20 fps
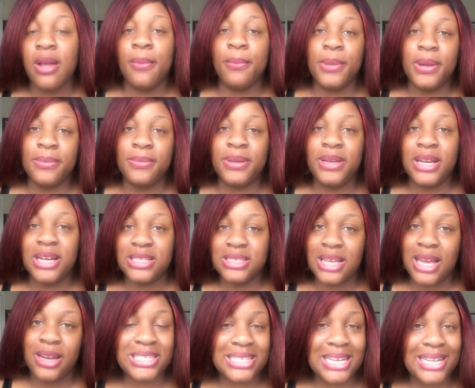But because
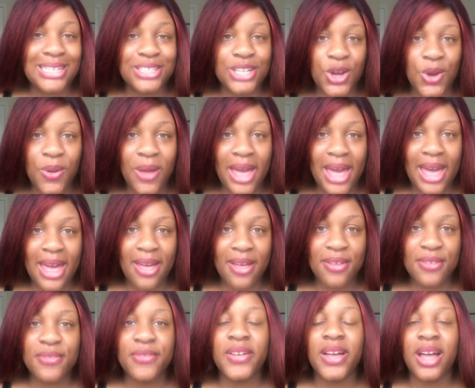I don't
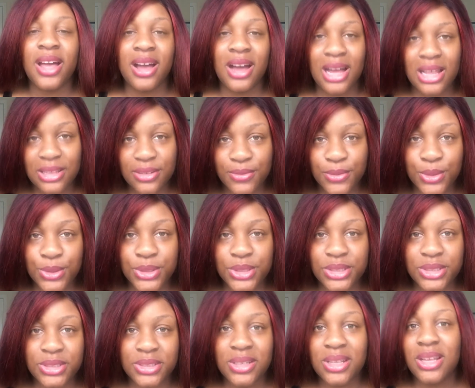have olive
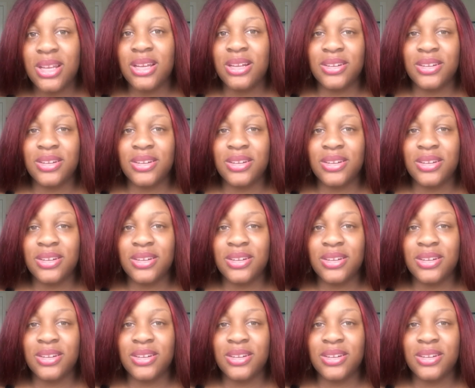oil,